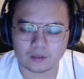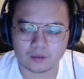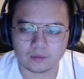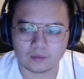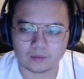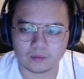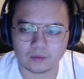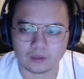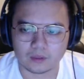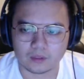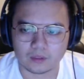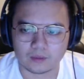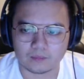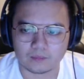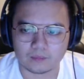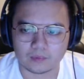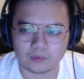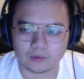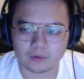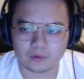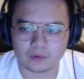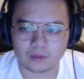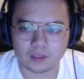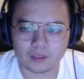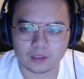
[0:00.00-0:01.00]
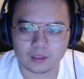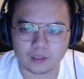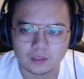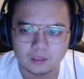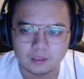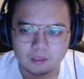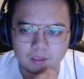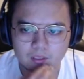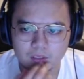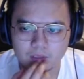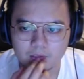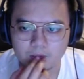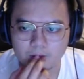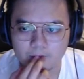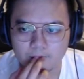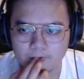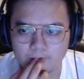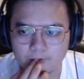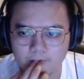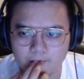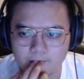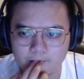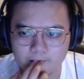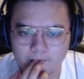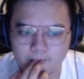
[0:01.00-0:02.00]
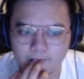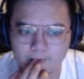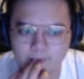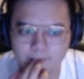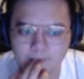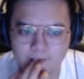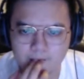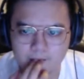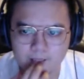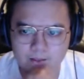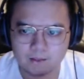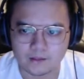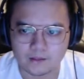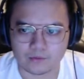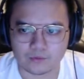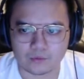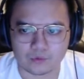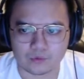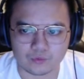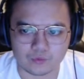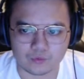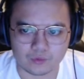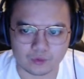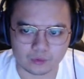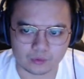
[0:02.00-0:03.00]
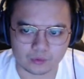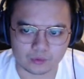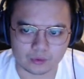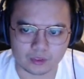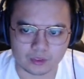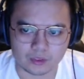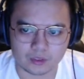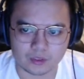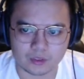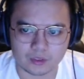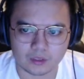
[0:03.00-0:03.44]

We're gonna put that in the root folder.